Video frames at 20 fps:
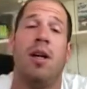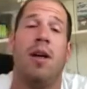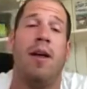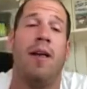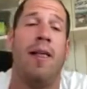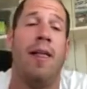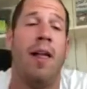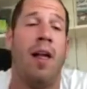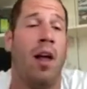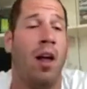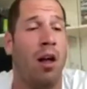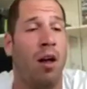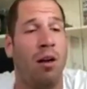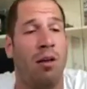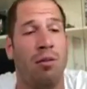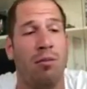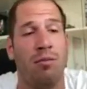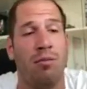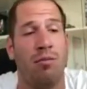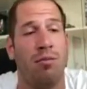
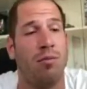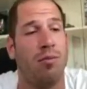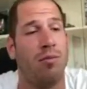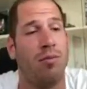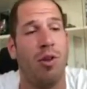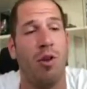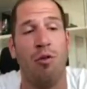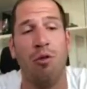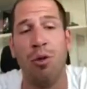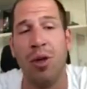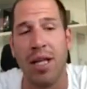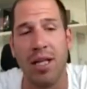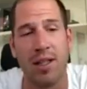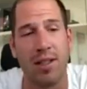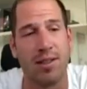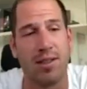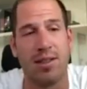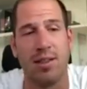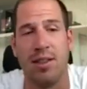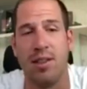the
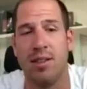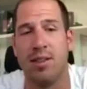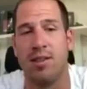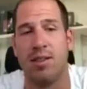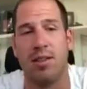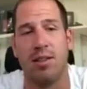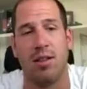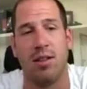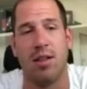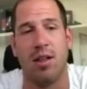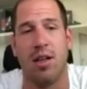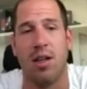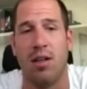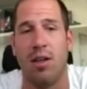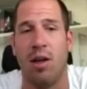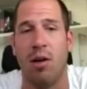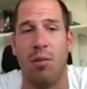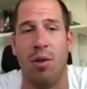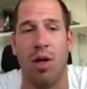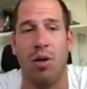weaknesses
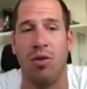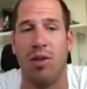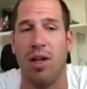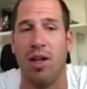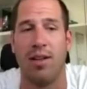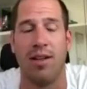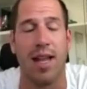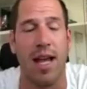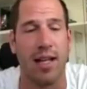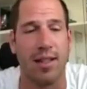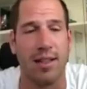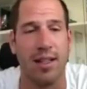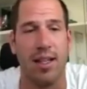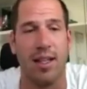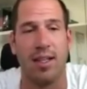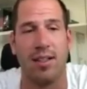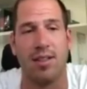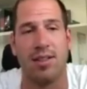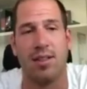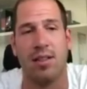about their
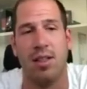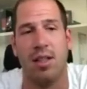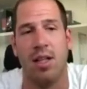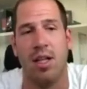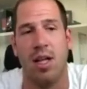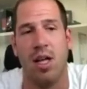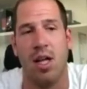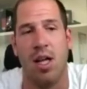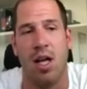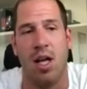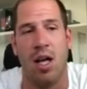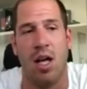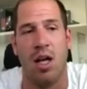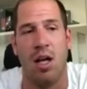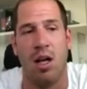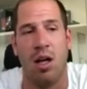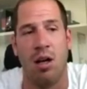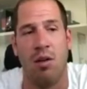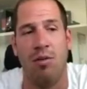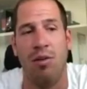tactics.
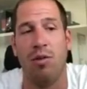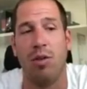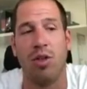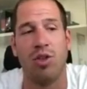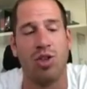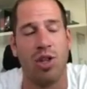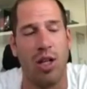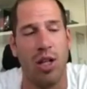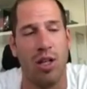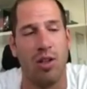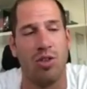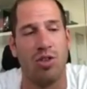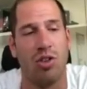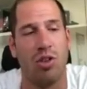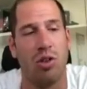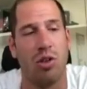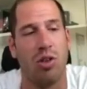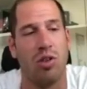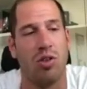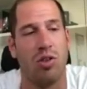We were challenged
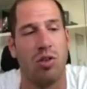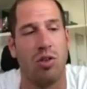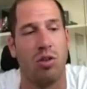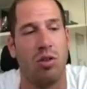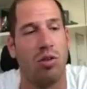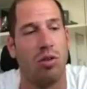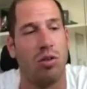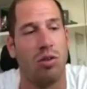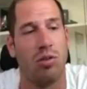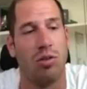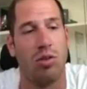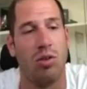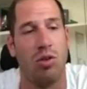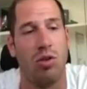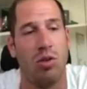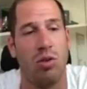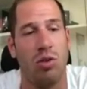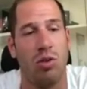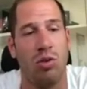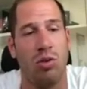also
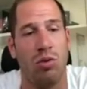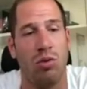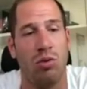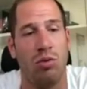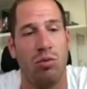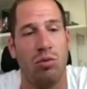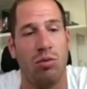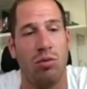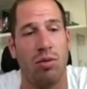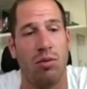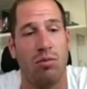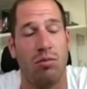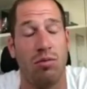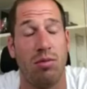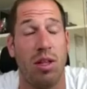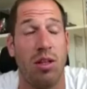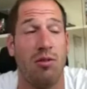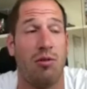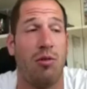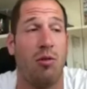
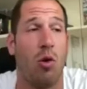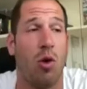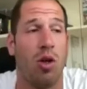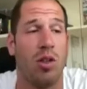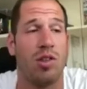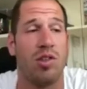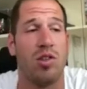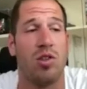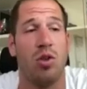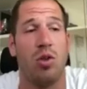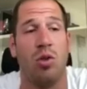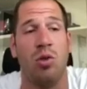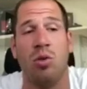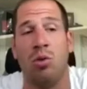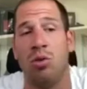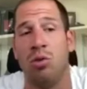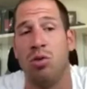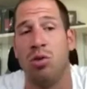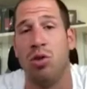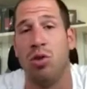and forced
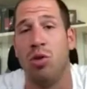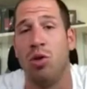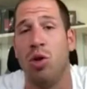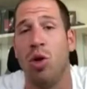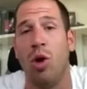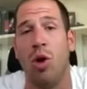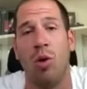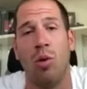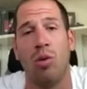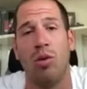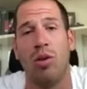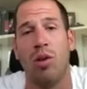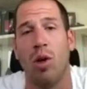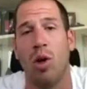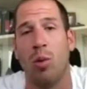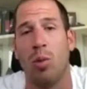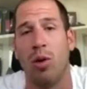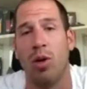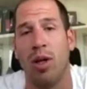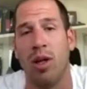to know the
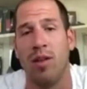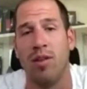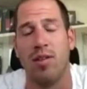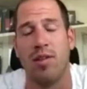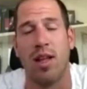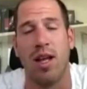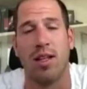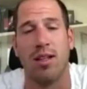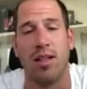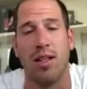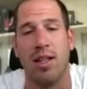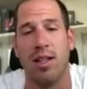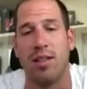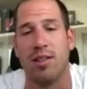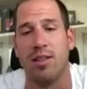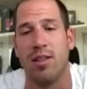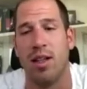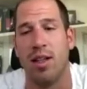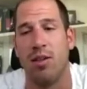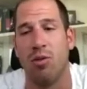opponent's
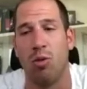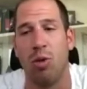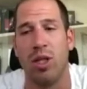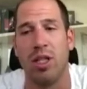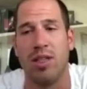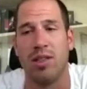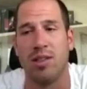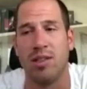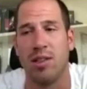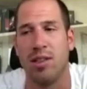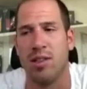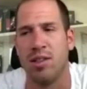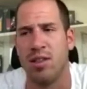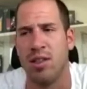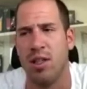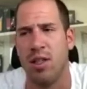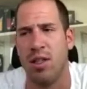tactics and weaknesses.